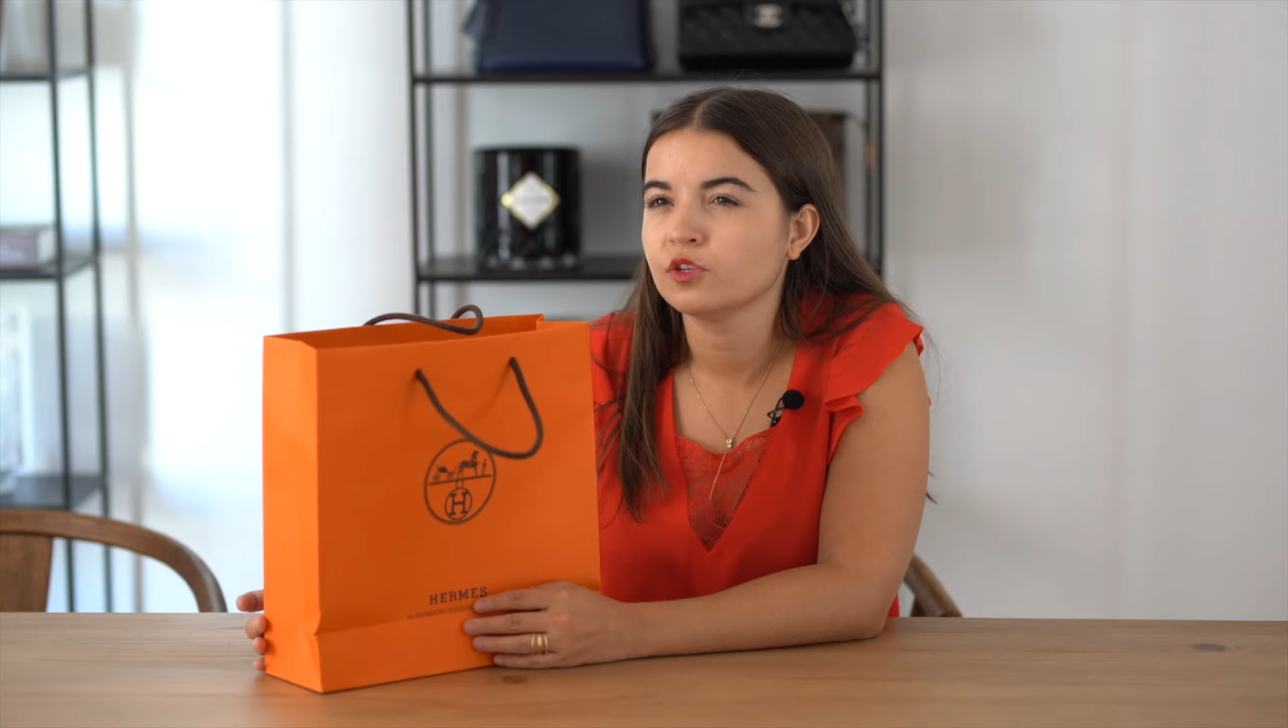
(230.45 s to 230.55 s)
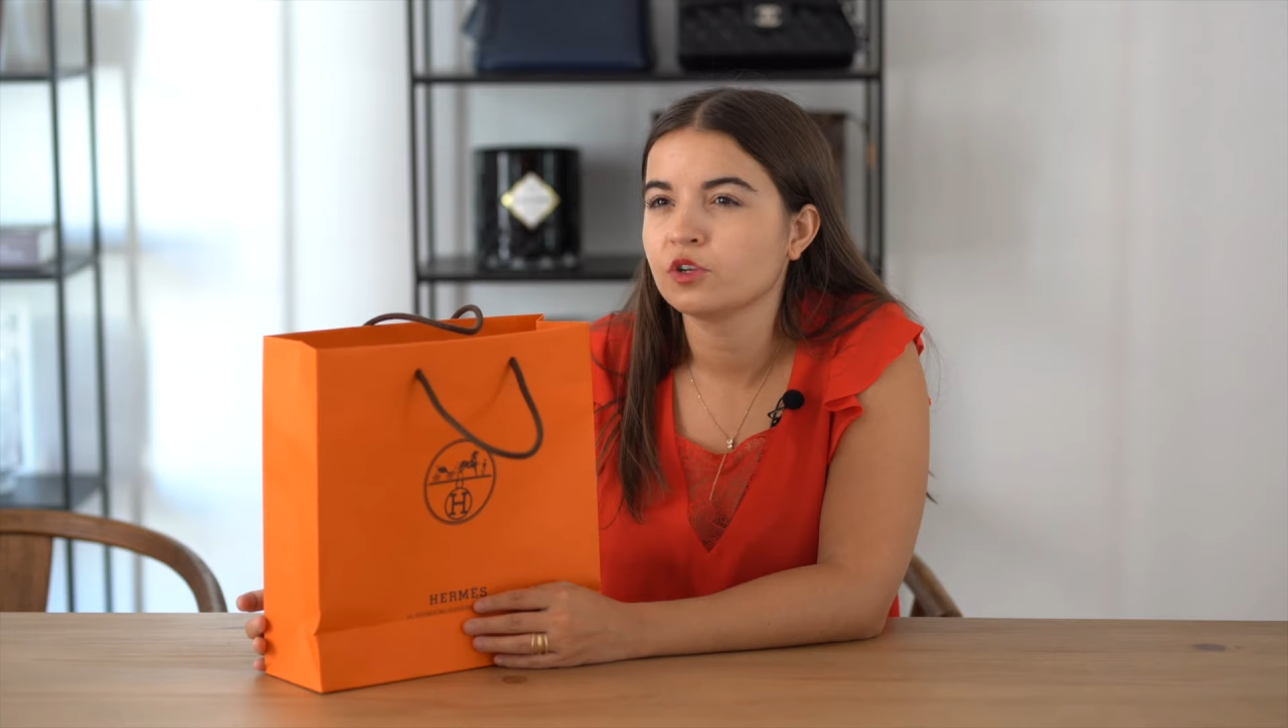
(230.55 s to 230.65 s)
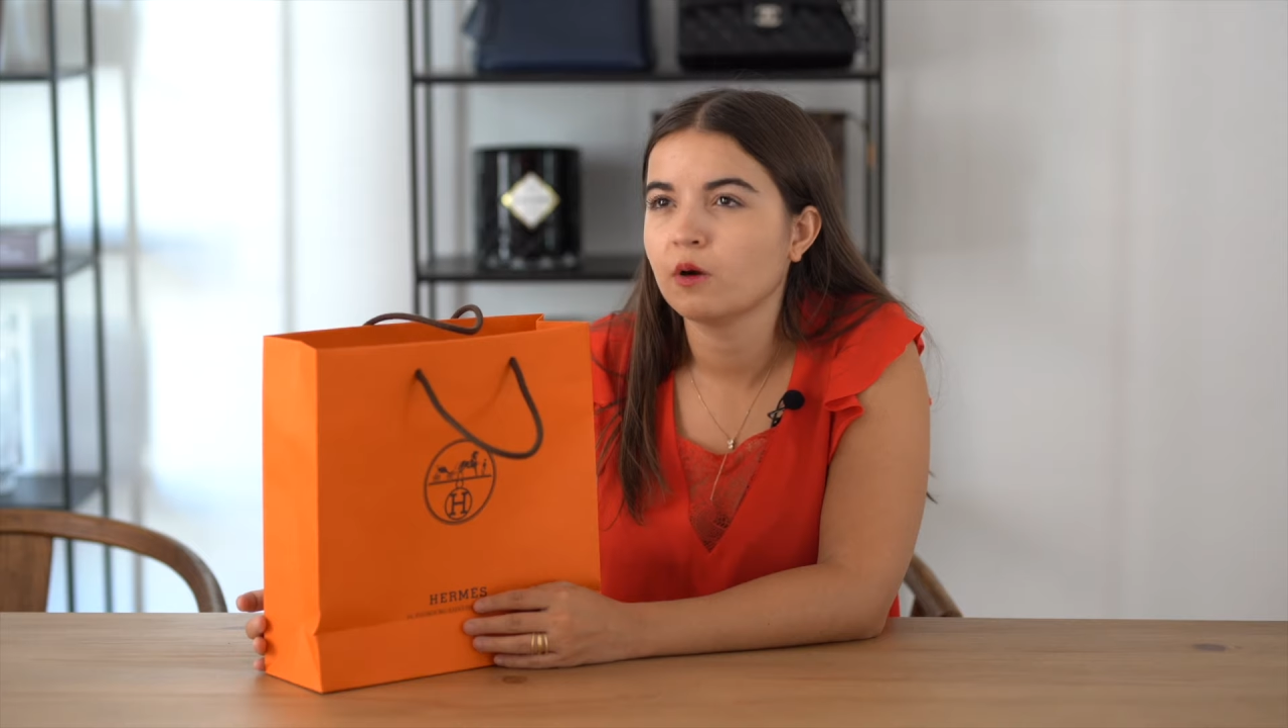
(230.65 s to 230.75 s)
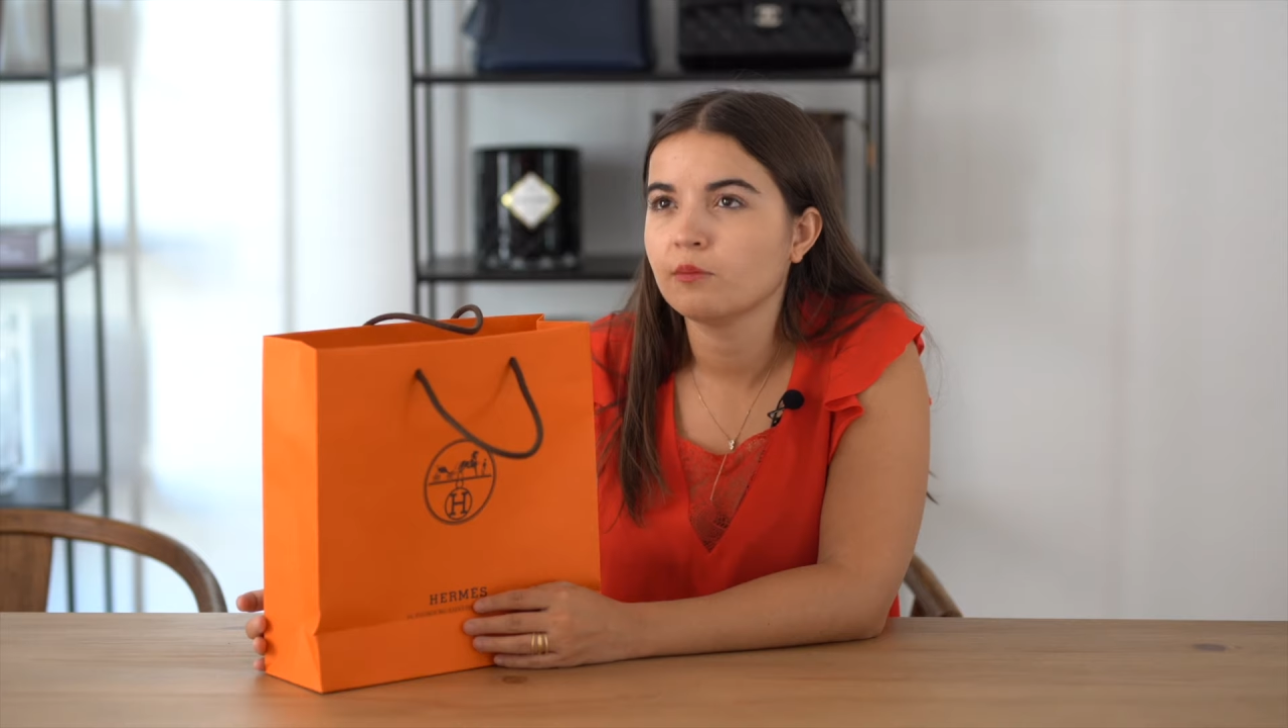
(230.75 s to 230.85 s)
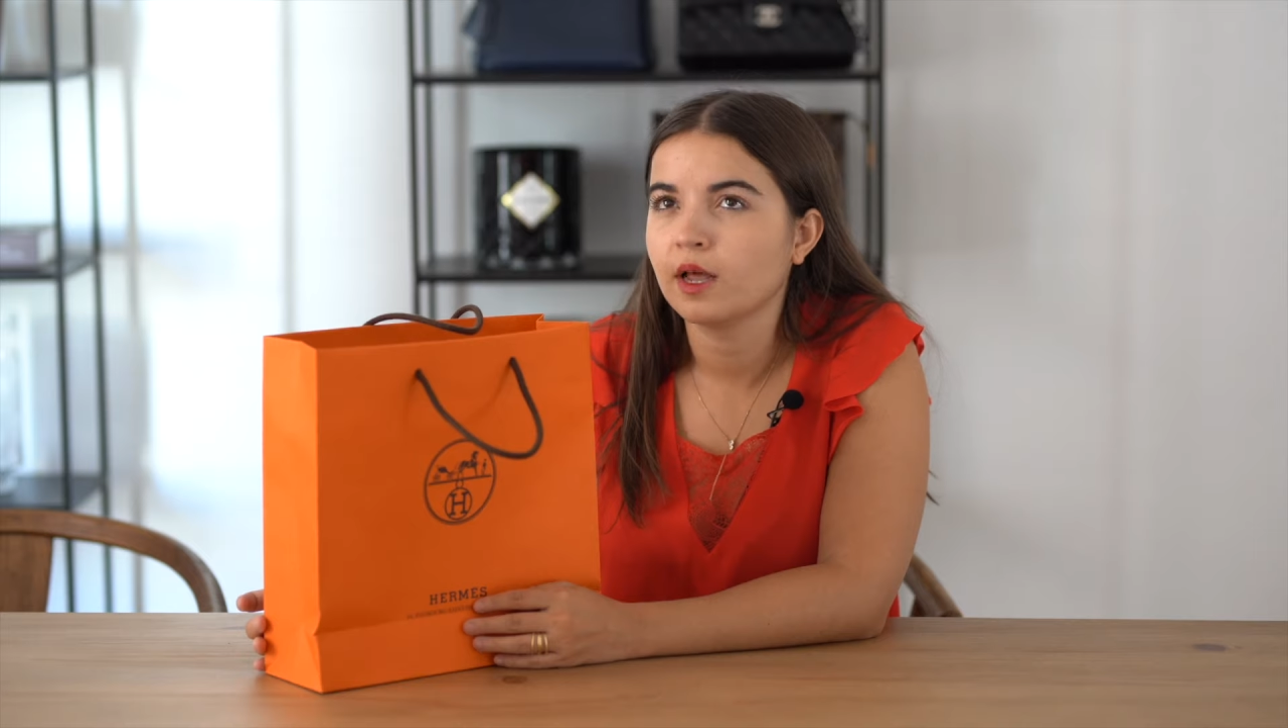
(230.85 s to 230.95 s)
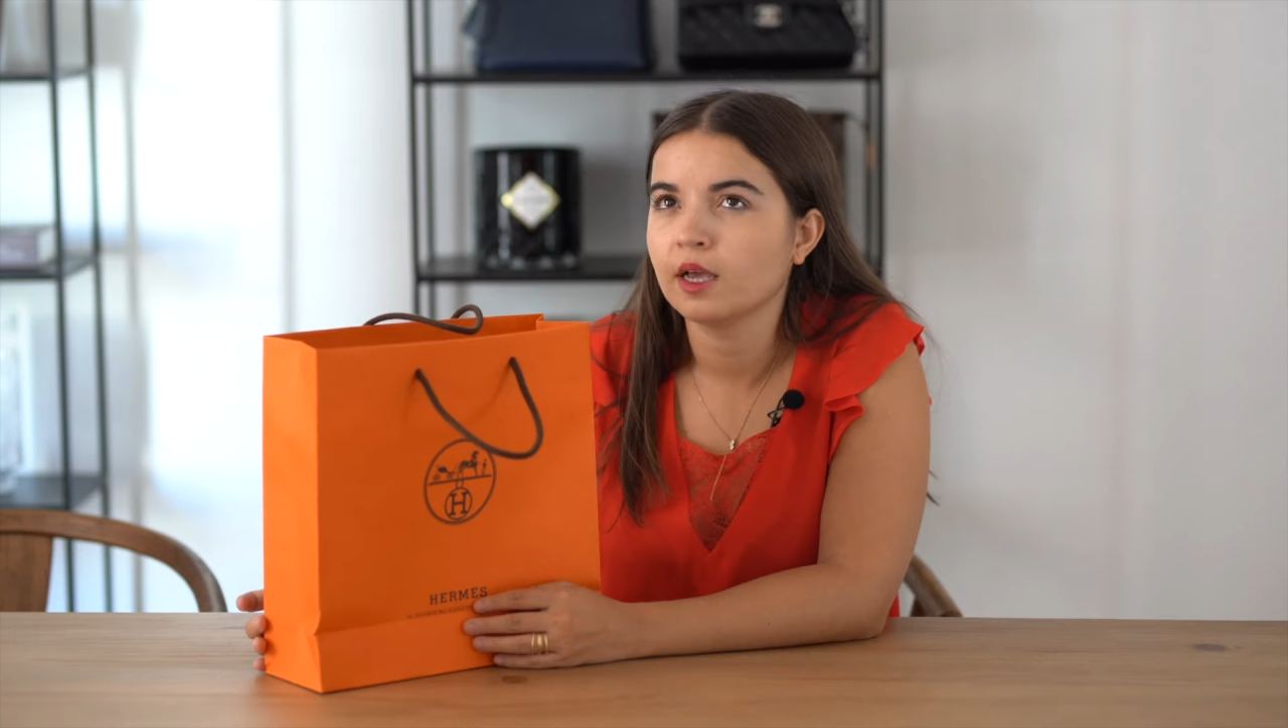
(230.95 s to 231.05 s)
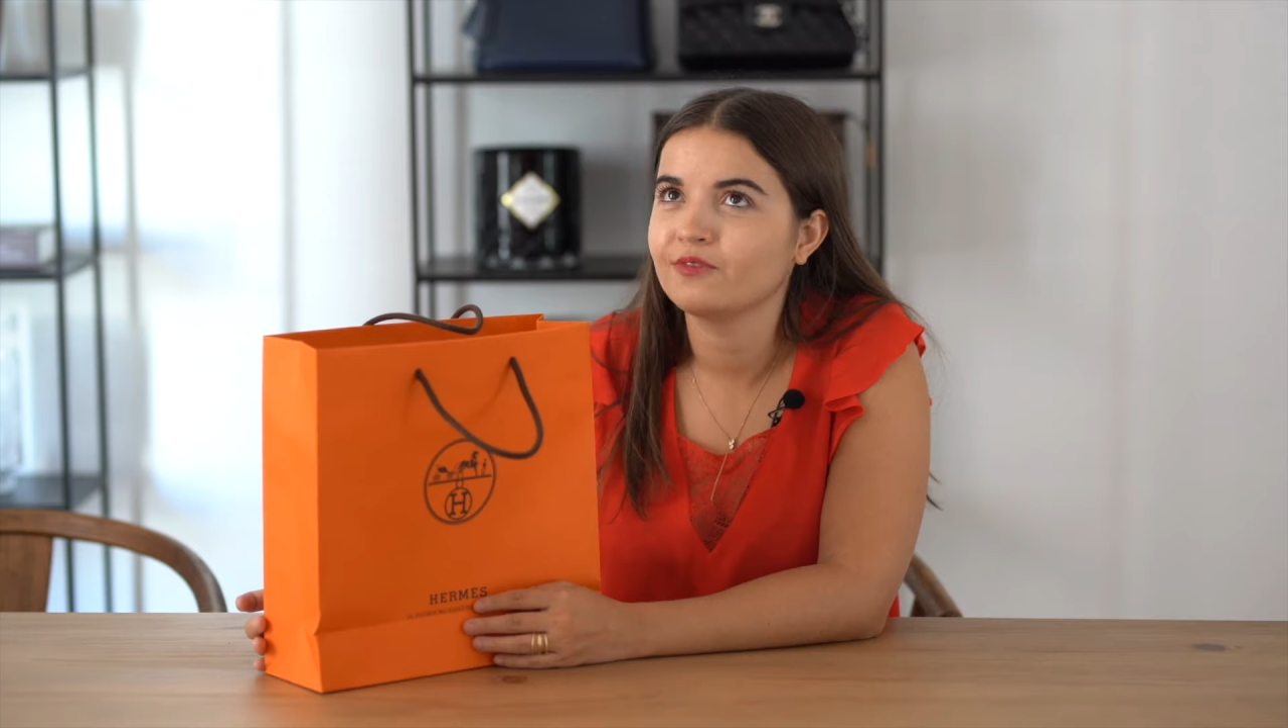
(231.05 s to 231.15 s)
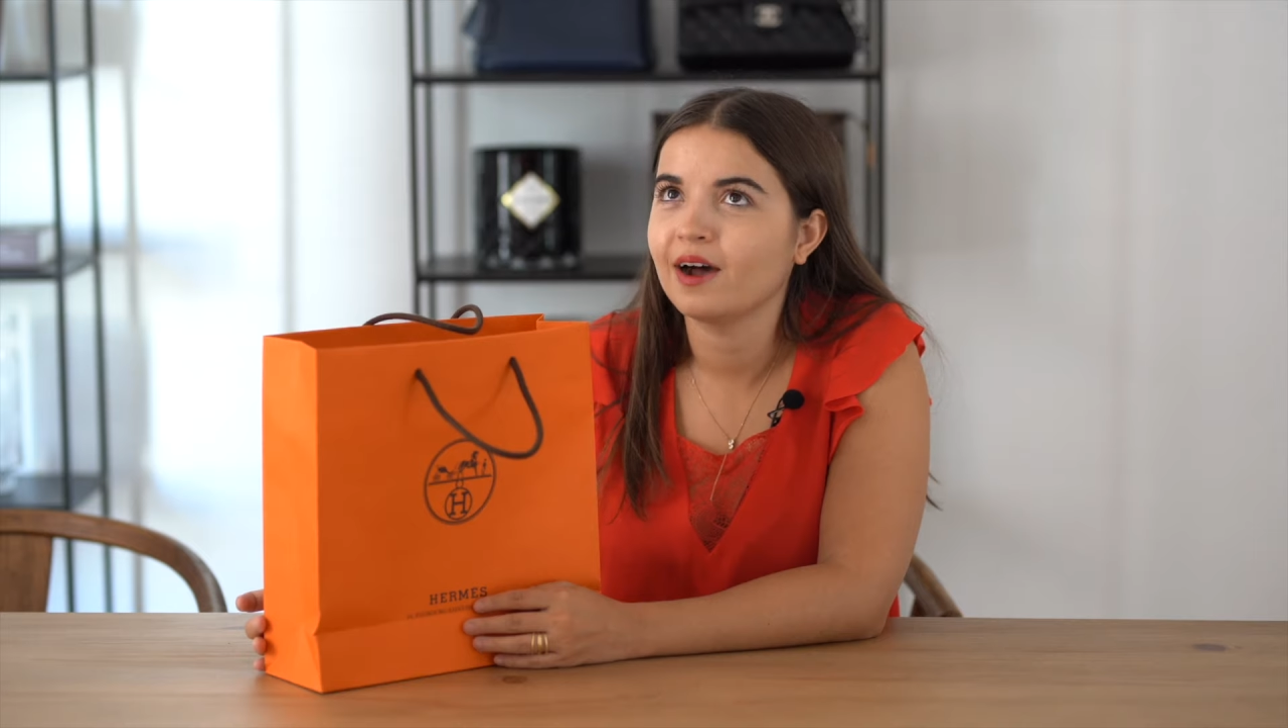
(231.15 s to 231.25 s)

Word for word: shop like